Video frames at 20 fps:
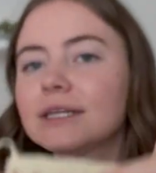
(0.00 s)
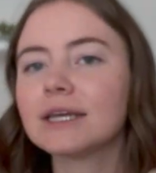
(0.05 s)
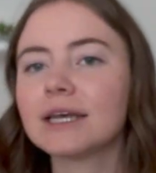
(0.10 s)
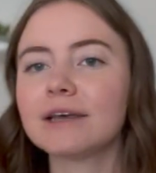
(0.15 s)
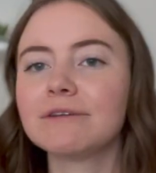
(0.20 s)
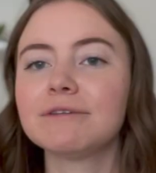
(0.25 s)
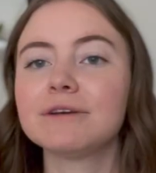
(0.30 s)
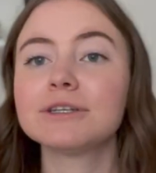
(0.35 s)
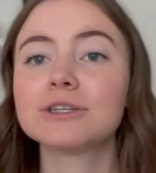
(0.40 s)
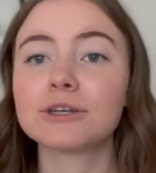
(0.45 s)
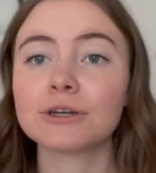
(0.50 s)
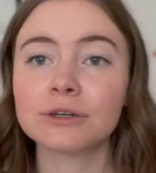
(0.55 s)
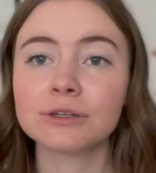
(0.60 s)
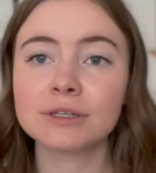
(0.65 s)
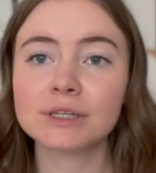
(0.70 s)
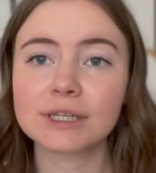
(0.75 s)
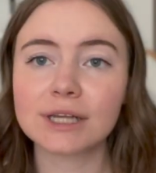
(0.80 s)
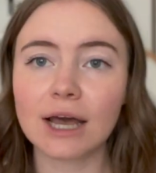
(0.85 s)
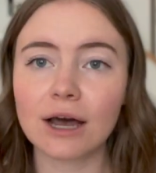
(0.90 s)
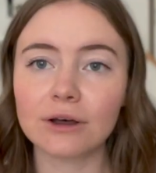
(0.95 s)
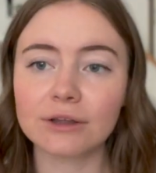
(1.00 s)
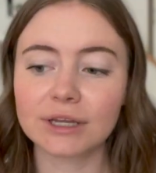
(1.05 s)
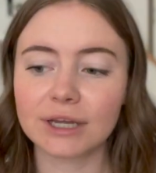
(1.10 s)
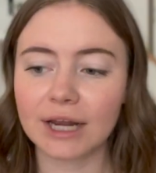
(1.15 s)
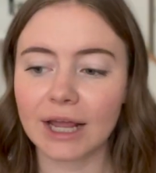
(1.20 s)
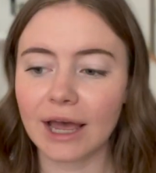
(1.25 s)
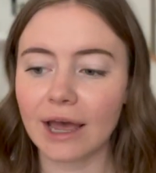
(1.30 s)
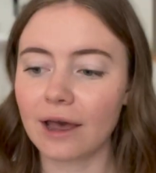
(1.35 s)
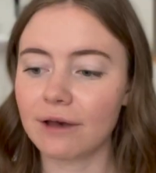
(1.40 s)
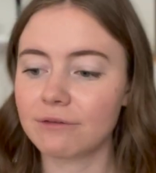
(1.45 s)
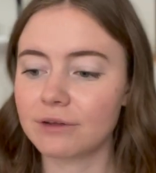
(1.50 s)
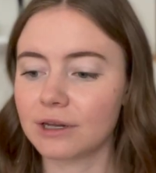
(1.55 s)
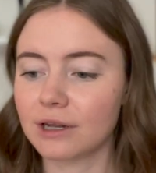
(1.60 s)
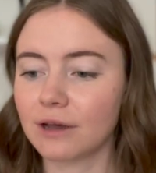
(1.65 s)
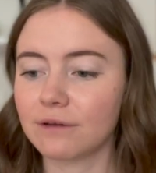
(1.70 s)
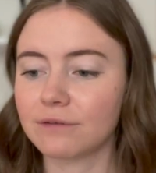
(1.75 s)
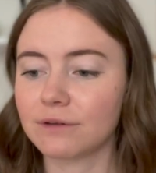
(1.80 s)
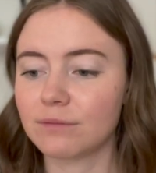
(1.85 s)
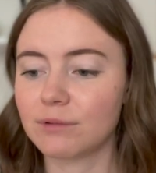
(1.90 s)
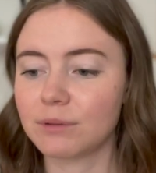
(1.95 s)
if it turns out that I have
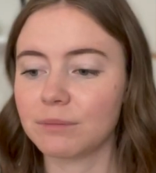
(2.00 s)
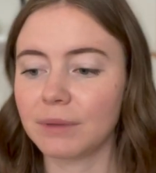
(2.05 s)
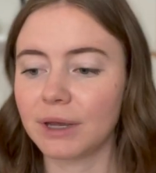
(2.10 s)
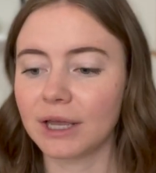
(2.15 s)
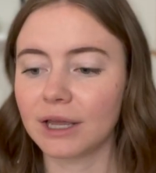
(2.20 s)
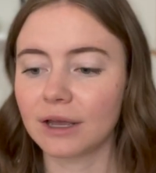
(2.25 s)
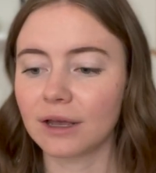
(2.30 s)
enough of the main